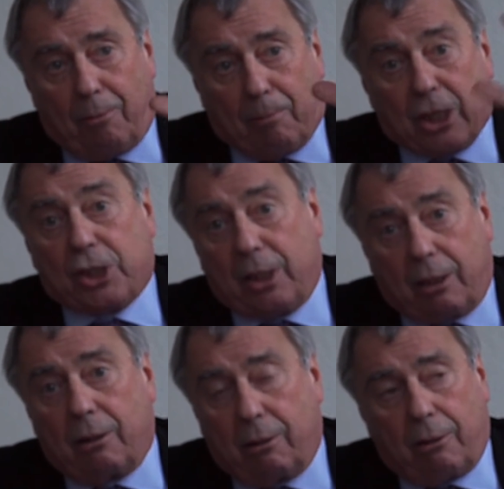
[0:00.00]

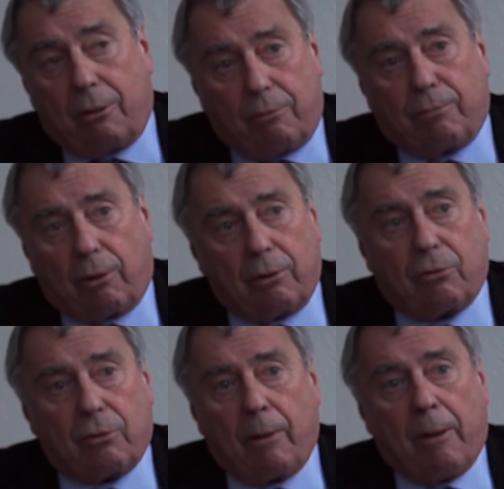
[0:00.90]
machine
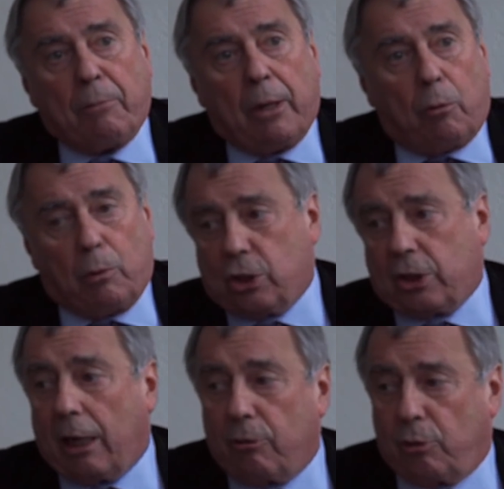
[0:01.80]
voice, which
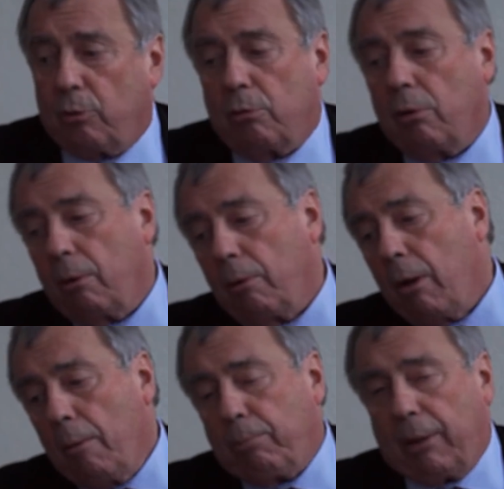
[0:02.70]
tells
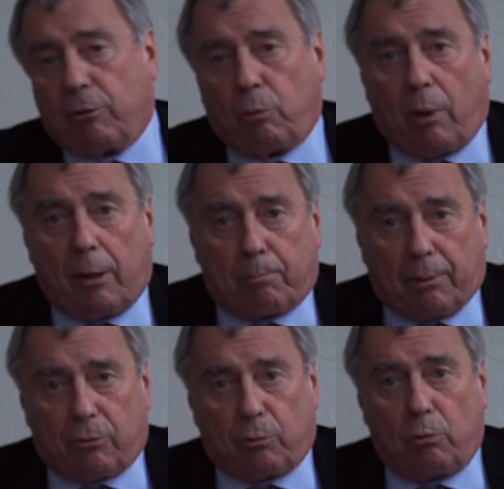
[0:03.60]
you press one,
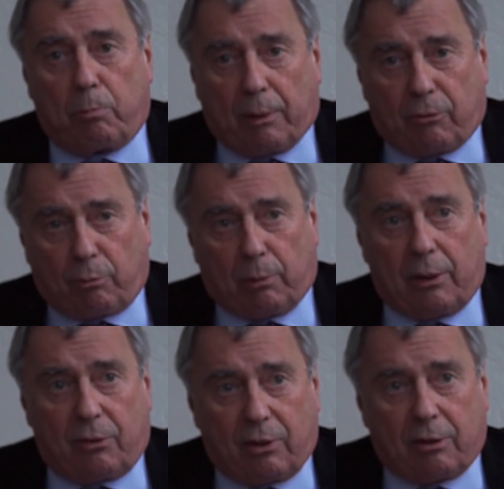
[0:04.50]
press two, press
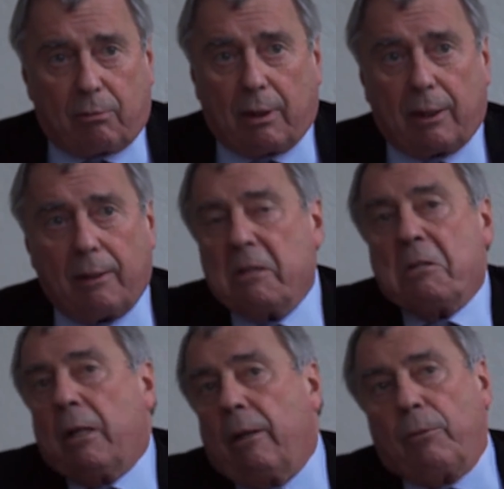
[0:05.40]
three, etc.
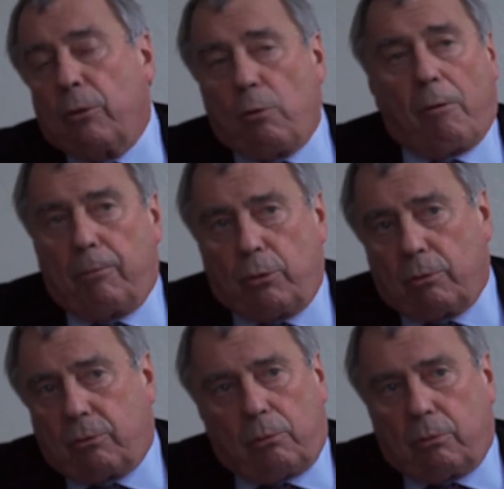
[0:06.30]

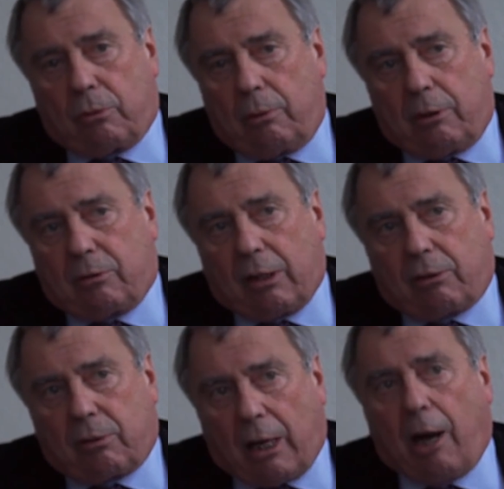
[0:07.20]
It
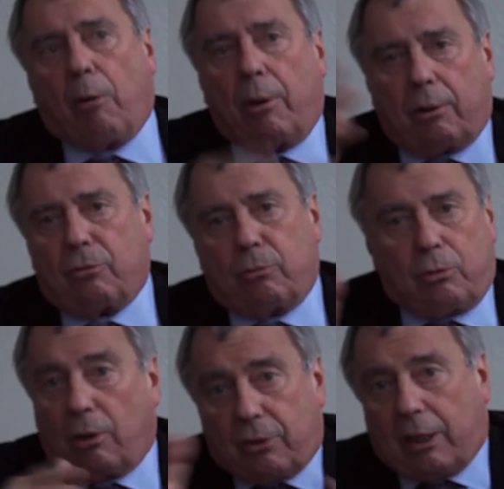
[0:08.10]
takes hours.
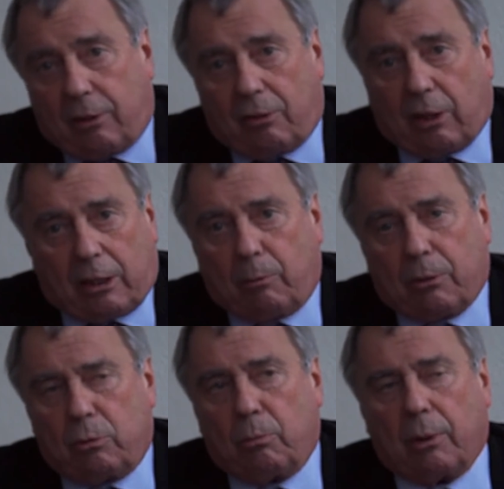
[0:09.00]
You don't get exactly
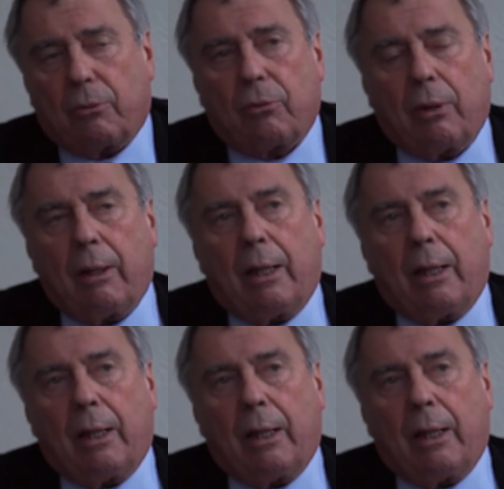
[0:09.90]
what you want.